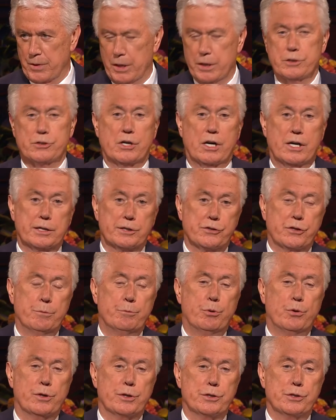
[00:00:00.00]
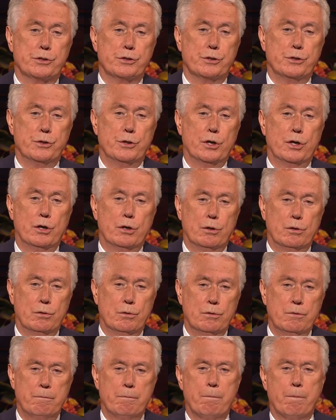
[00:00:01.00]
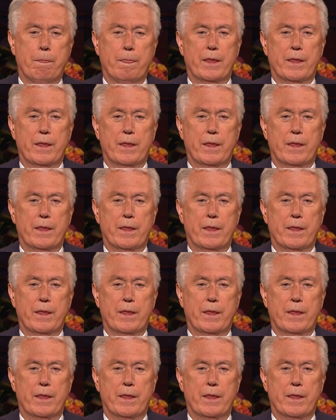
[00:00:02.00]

It's also important to know